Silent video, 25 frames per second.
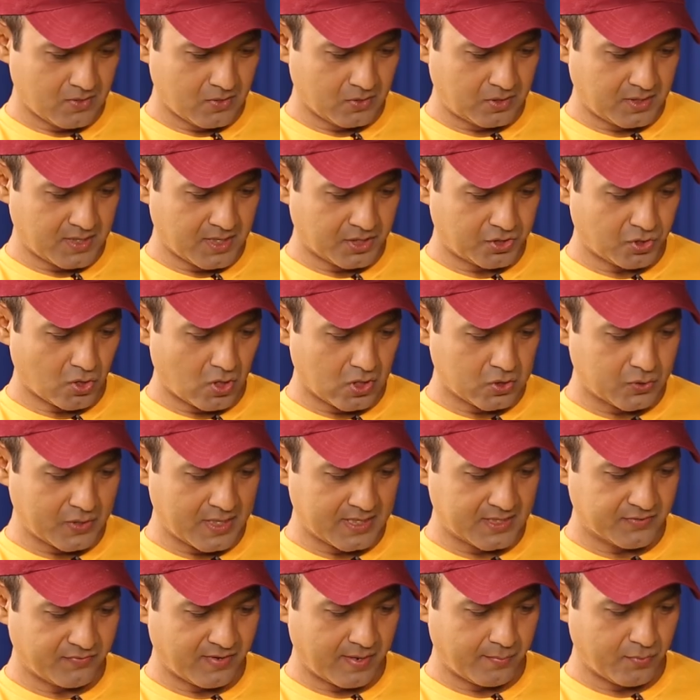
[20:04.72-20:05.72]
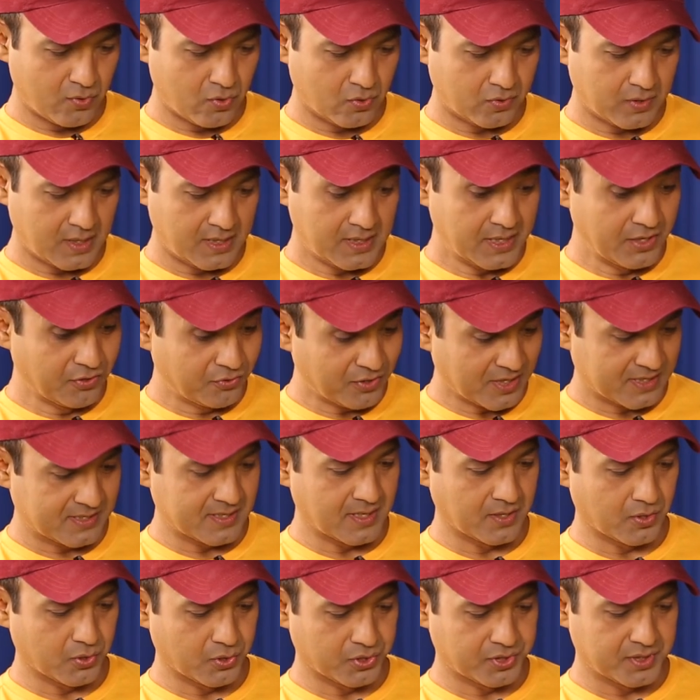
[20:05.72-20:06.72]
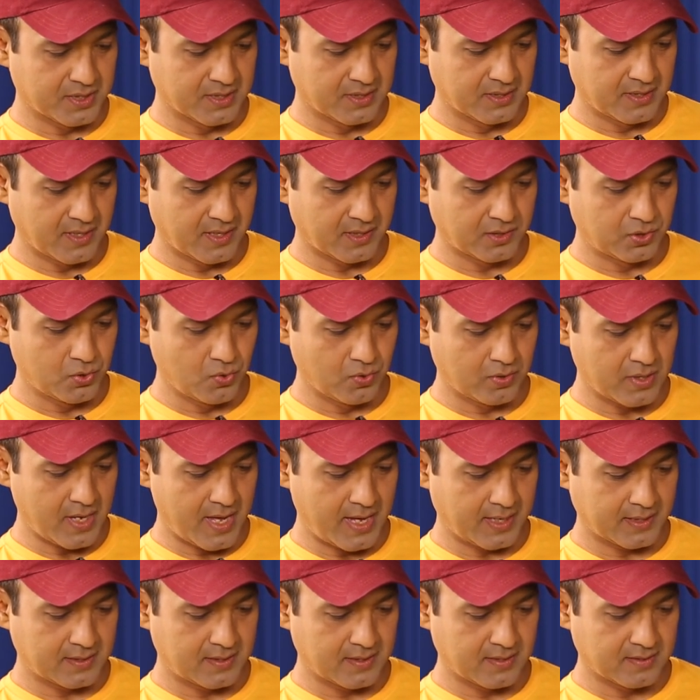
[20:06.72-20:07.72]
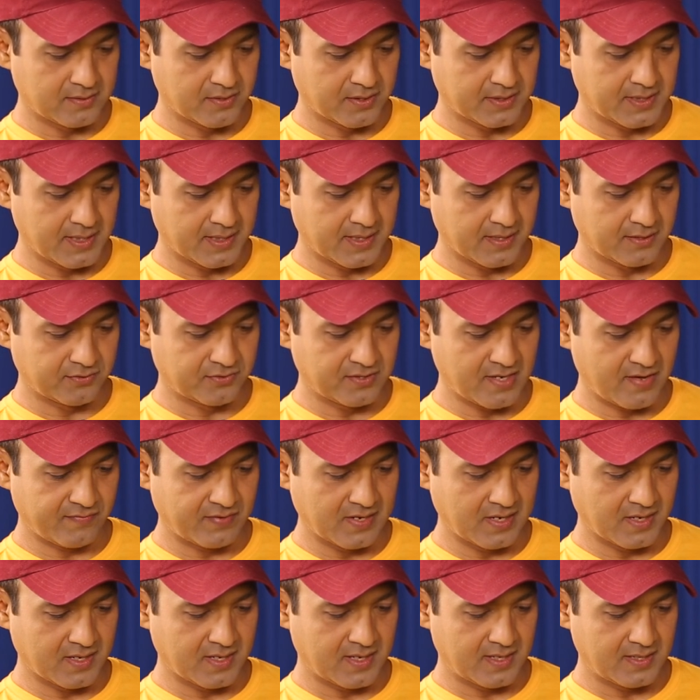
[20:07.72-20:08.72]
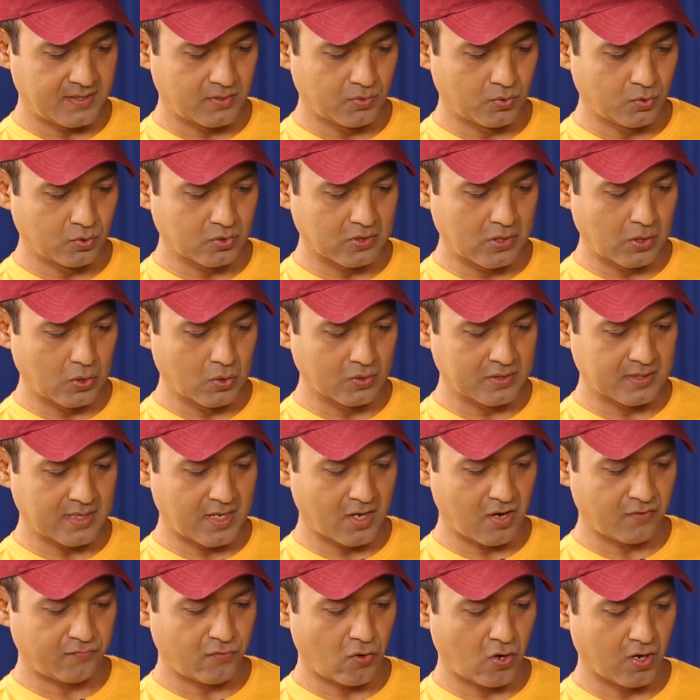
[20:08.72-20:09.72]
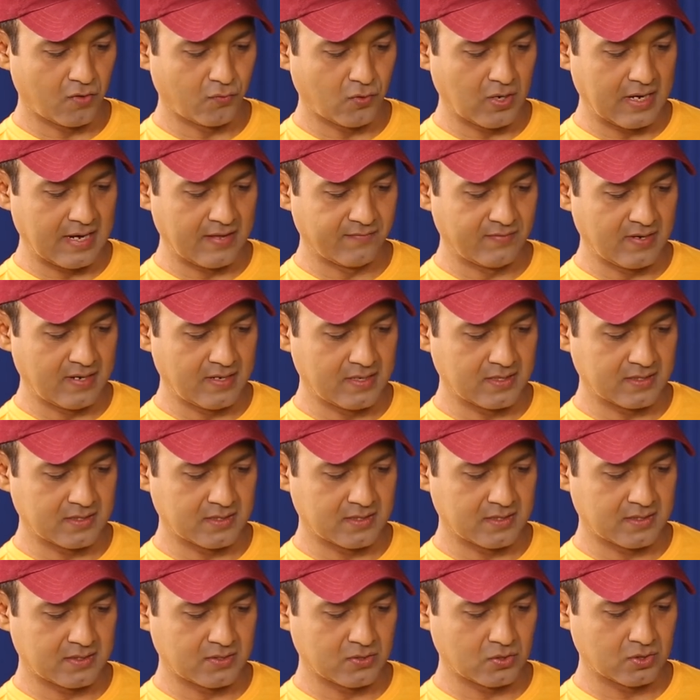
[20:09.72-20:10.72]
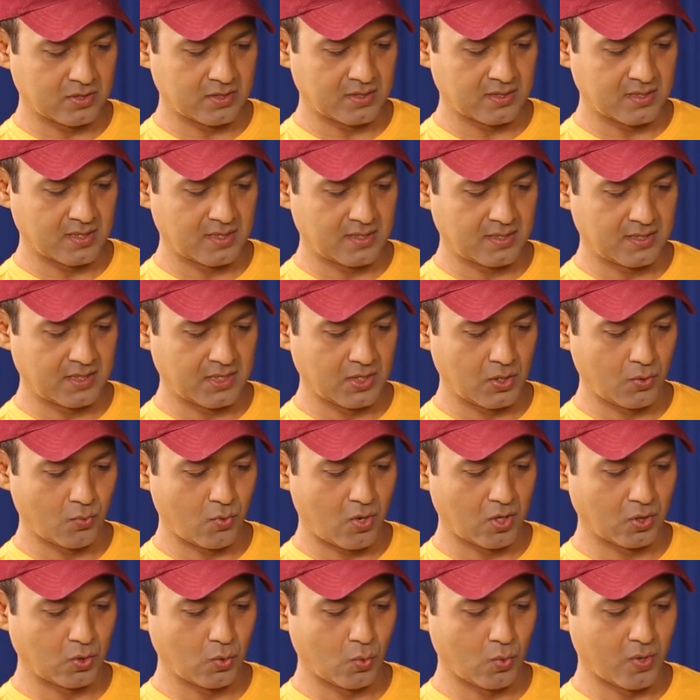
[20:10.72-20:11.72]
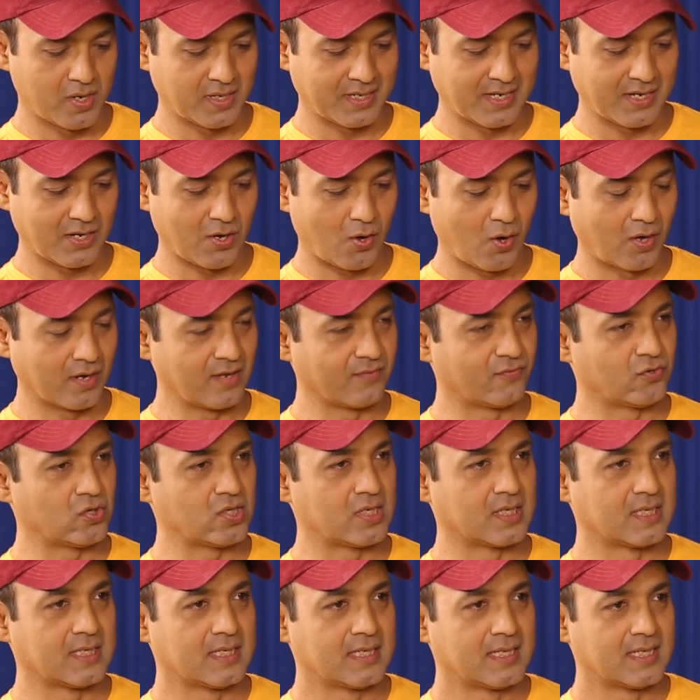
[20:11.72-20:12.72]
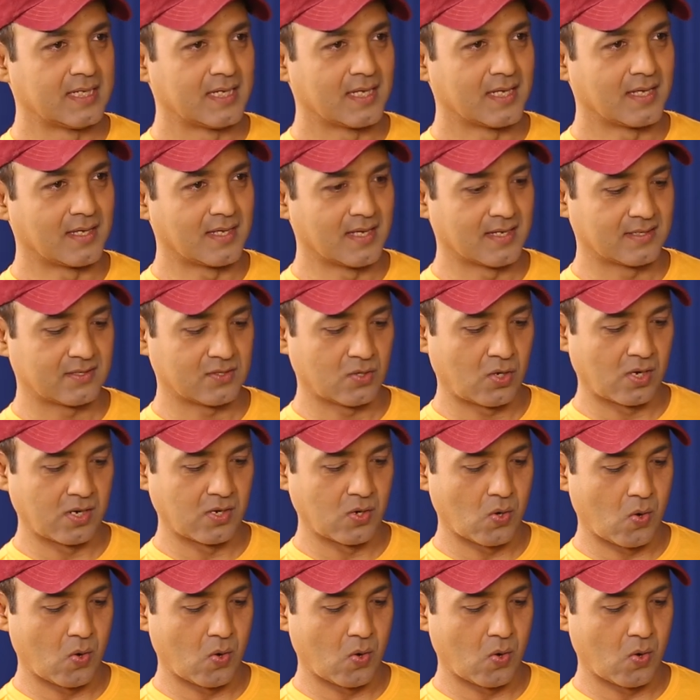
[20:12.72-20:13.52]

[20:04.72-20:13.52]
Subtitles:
Utkarsh also has one more interesting question. There are two actors, Hrithik and Saif Ali Khan, whose looks are of Hollywood level. So, sir, do you want to work in Hollywood? Yes or